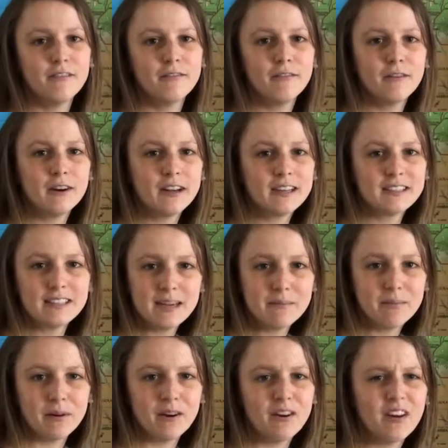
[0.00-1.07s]
For
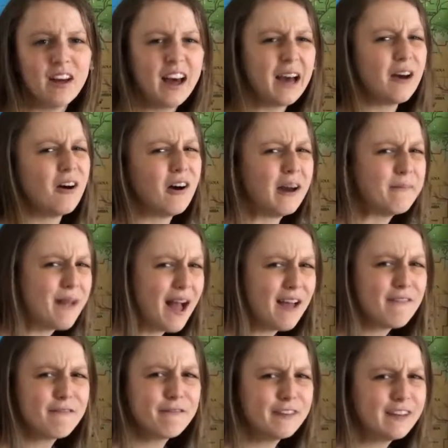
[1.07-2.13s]
example, oh, I'm
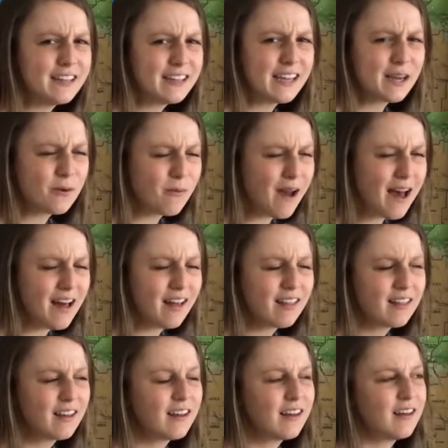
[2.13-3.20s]
not feeling
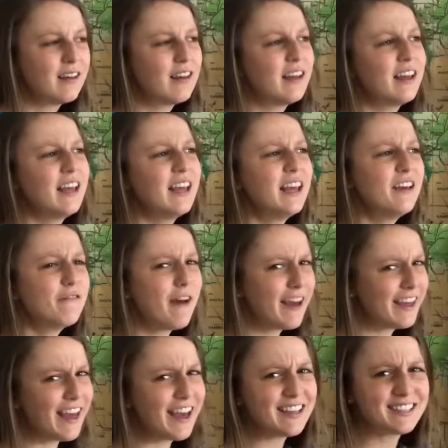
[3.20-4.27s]
well. If
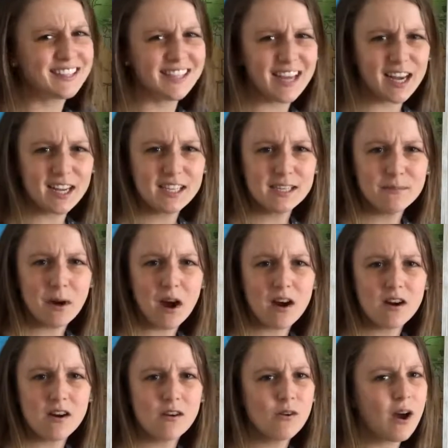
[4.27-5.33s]
I get sick
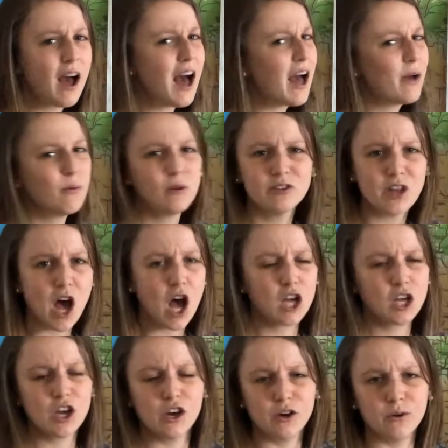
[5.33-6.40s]
tomorrow, I will
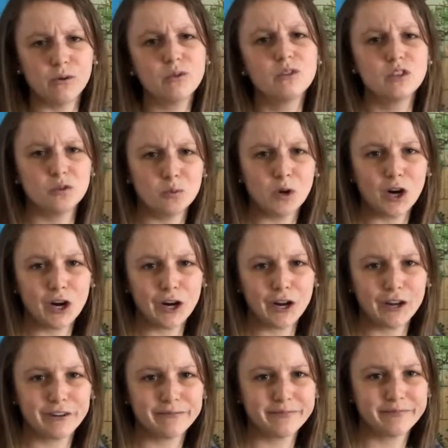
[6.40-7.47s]
not go to work.
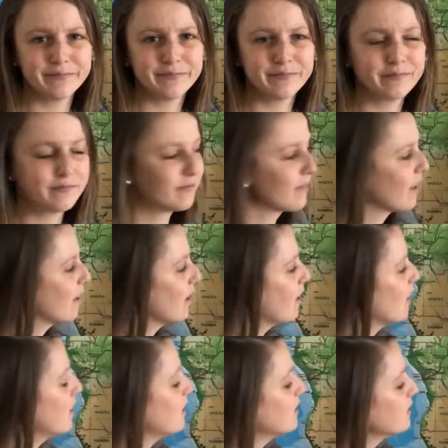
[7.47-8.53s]

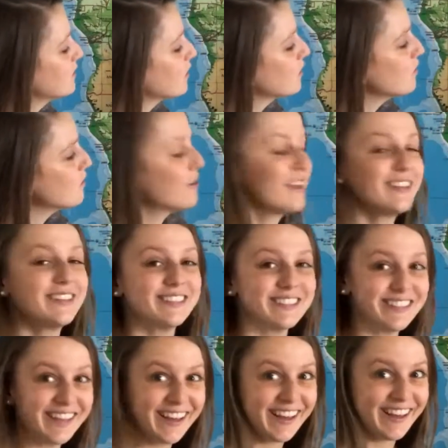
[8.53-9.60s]
So you can
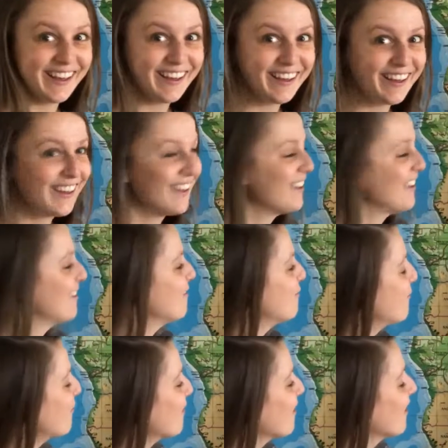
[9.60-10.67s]
see
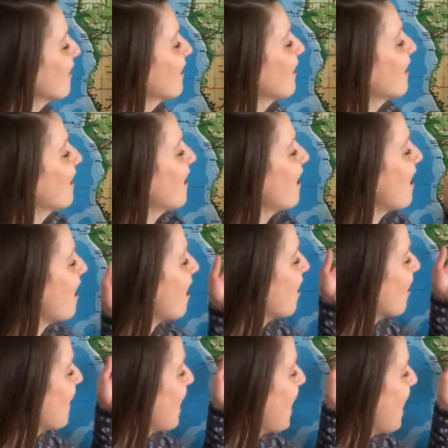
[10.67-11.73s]
for
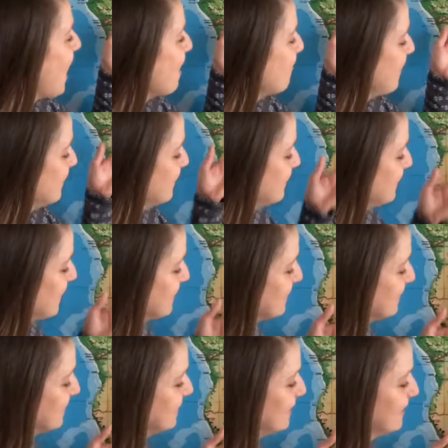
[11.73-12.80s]
our habit
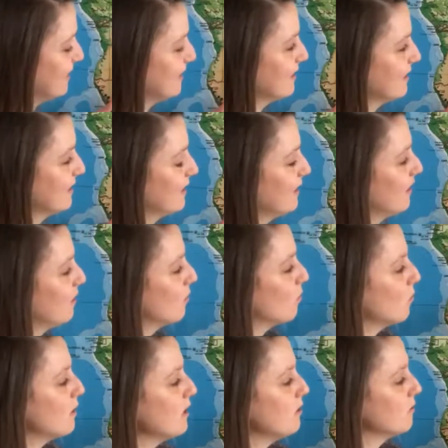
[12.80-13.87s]
sentences,
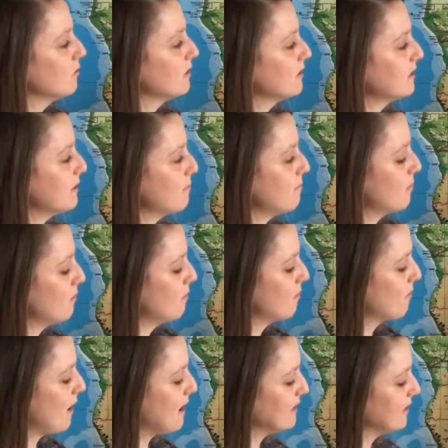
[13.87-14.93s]
we use simple
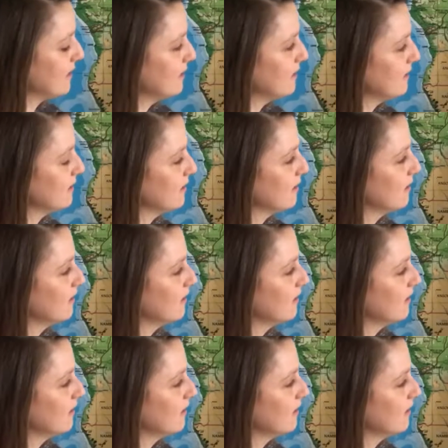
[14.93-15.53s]
present,